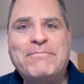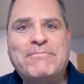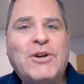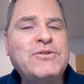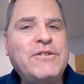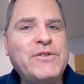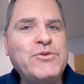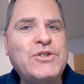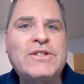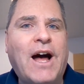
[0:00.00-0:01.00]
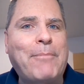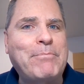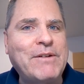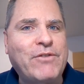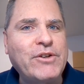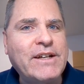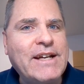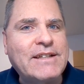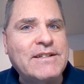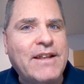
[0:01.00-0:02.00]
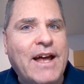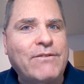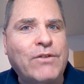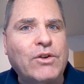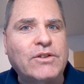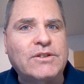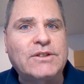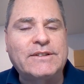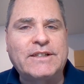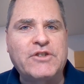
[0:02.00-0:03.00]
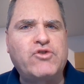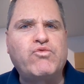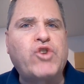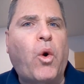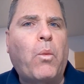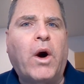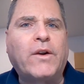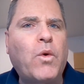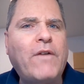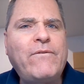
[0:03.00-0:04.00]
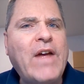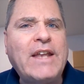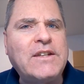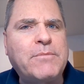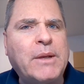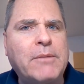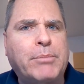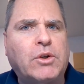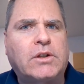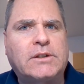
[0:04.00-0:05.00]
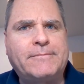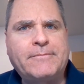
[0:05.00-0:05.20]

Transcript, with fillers: Most of you stop before you get to that verse because you don't want to offend people